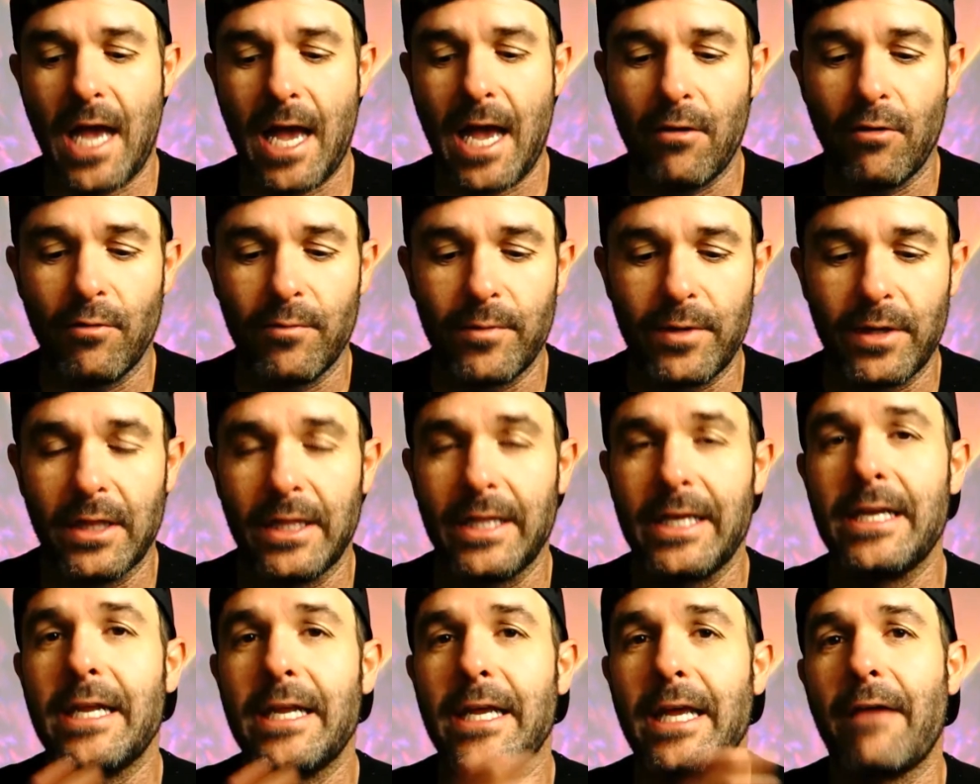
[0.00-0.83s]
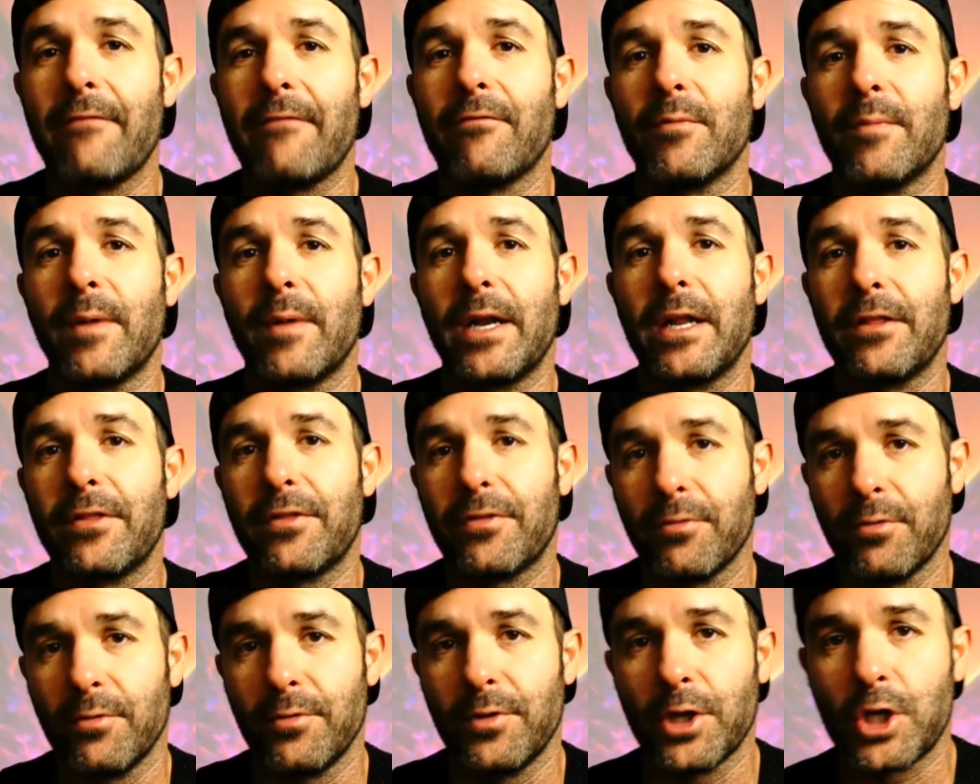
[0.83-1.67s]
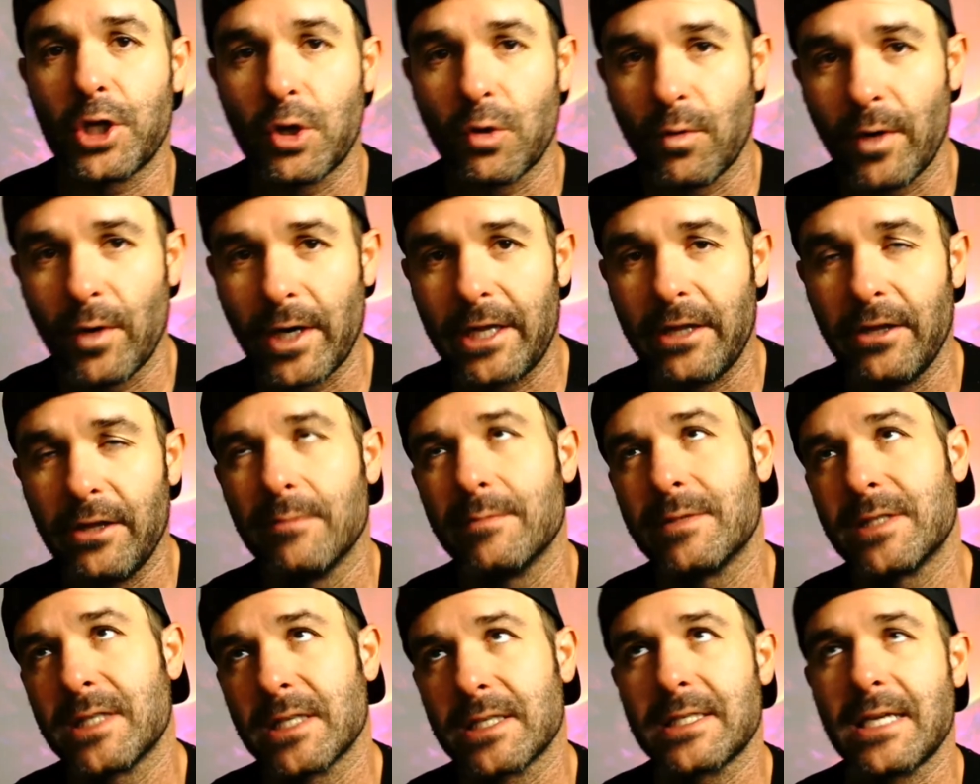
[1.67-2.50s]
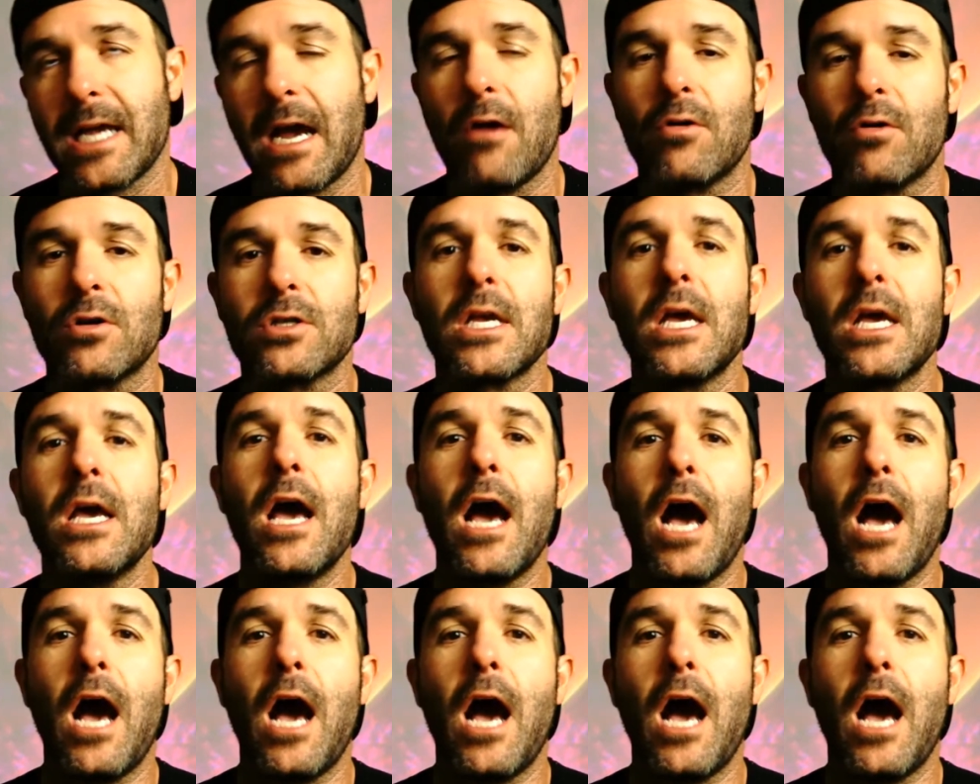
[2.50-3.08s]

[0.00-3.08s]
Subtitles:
I will be leading everybody through the curriculum, 6 hours.